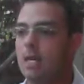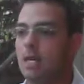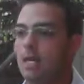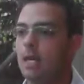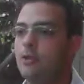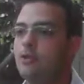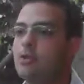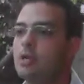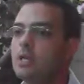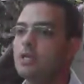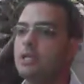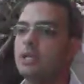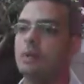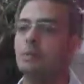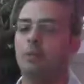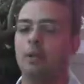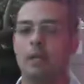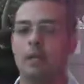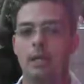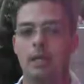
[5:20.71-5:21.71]
And you can
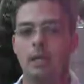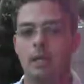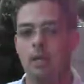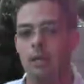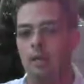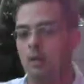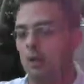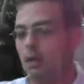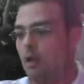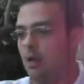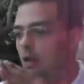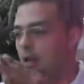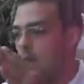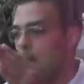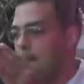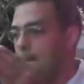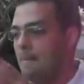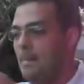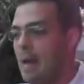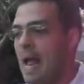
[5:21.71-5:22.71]
simply
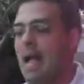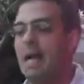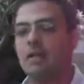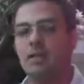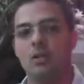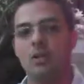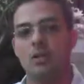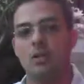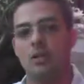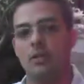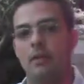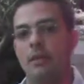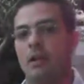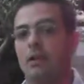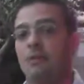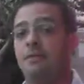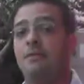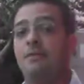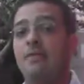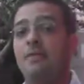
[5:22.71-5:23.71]
match their
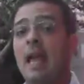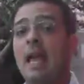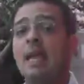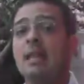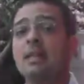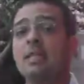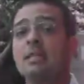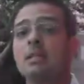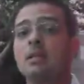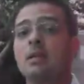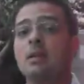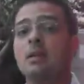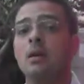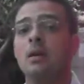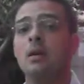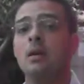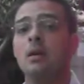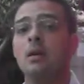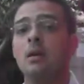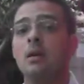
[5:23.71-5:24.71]
face
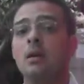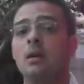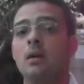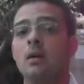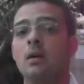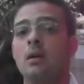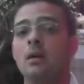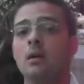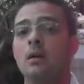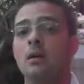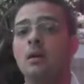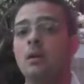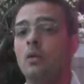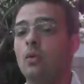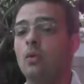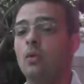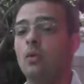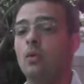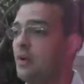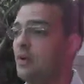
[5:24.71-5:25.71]

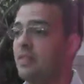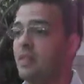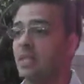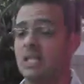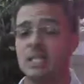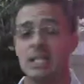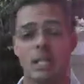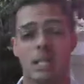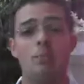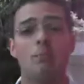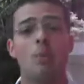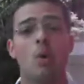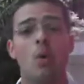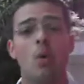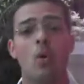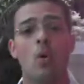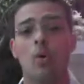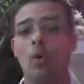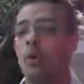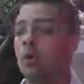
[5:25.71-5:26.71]
with a symbol.